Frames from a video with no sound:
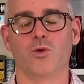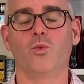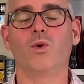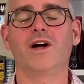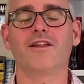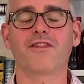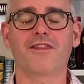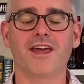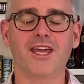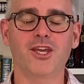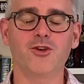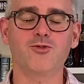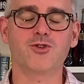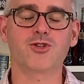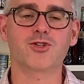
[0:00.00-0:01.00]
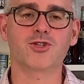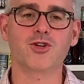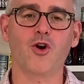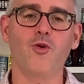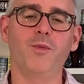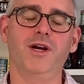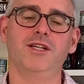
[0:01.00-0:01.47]
Well, thank you
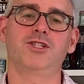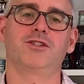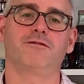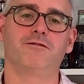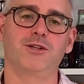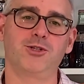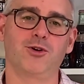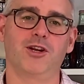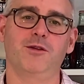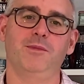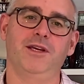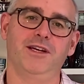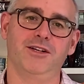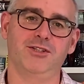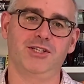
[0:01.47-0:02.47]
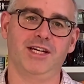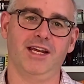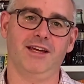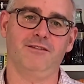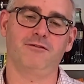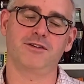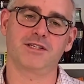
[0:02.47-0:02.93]
so much for joining me here
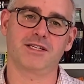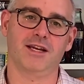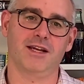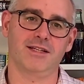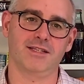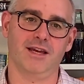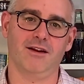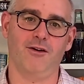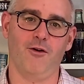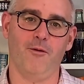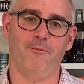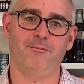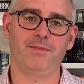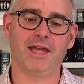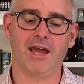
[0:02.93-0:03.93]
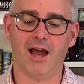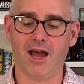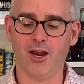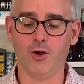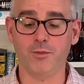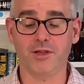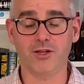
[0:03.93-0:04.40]
today for Science at Home.
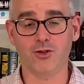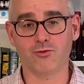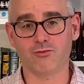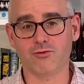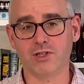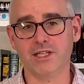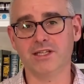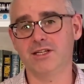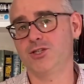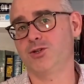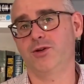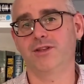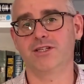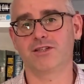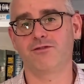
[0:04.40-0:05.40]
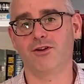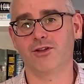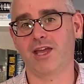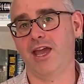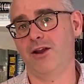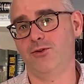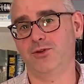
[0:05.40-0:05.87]
I hope that you really enjoyed this
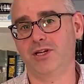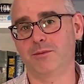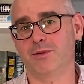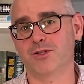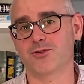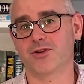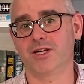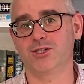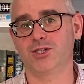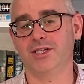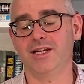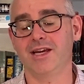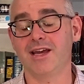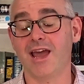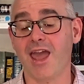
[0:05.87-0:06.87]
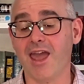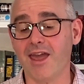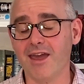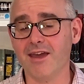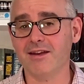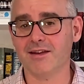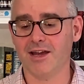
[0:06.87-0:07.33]
volcano demonstration,
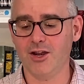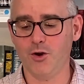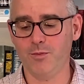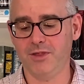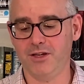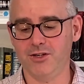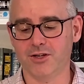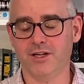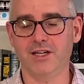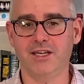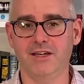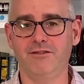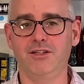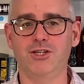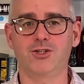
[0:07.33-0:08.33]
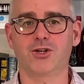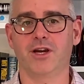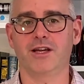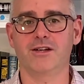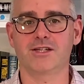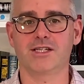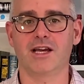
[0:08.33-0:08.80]
and I hope that you're going to give it a
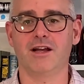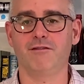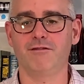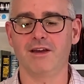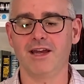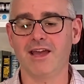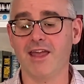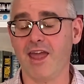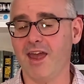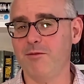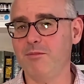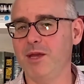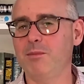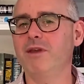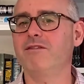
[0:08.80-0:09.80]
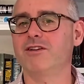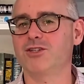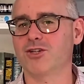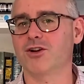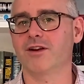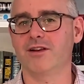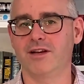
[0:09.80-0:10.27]
try yourself and maybe even
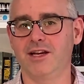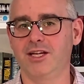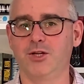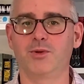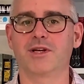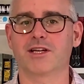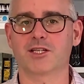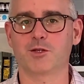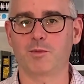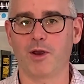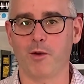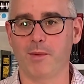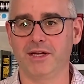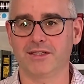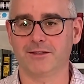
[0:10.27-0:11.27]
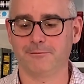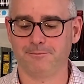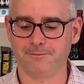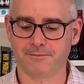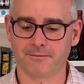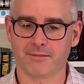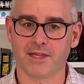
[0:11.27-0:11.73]
turn it into an experiment.
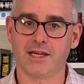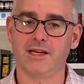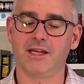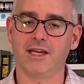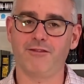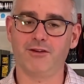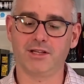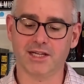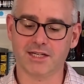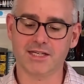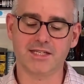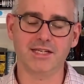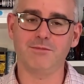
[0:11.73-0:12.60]
If you'd like to